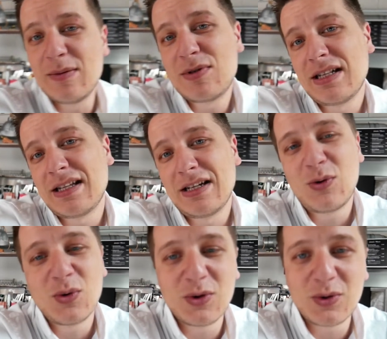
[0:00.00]
him sit in the
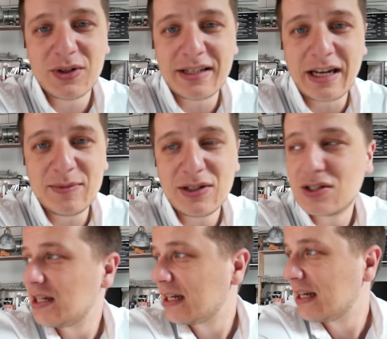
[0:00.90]
corner all the time.
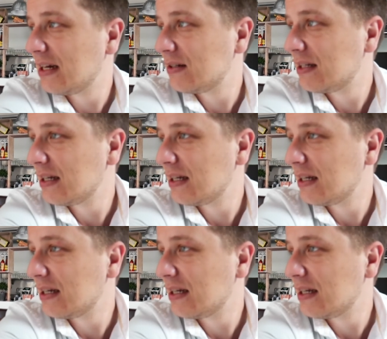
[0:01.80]
Just check it out.